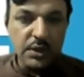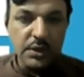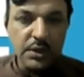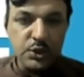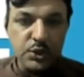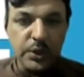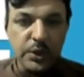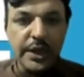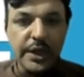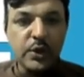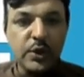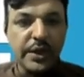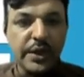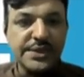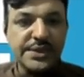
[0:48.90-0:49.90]
so here you
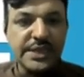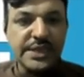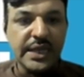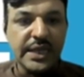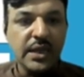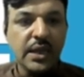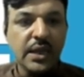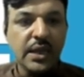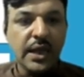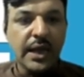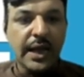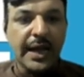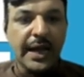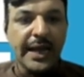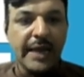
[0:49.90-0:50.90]
can see
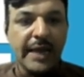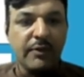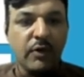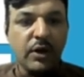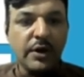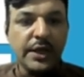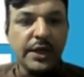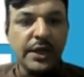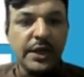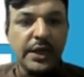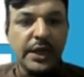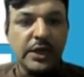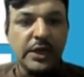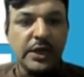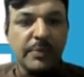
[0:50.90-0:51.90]
I have already
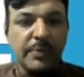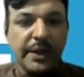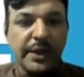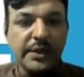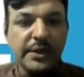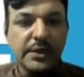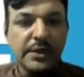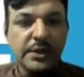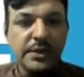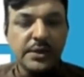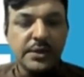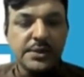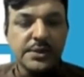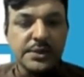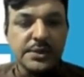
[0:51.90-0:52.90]
created my
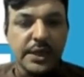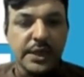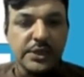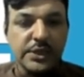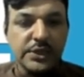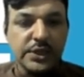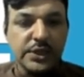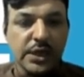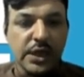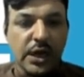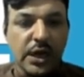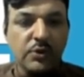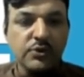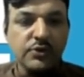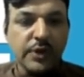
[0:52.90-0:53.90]
Sketch Engine
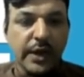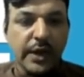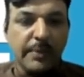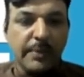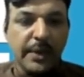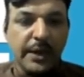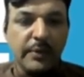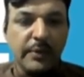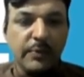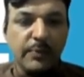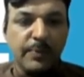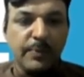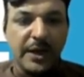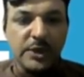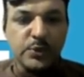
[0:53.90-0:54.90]
account and my
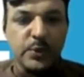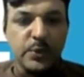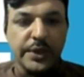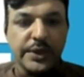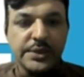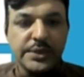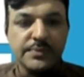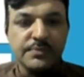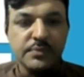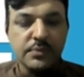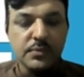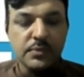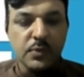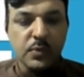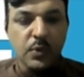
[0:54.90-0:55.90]
password is
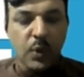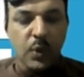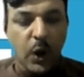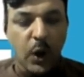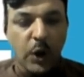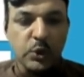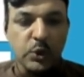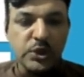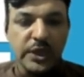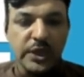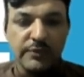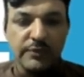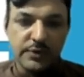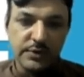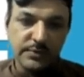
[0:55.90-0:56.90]

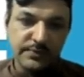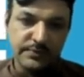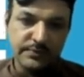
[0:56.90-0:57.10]
auto-saved.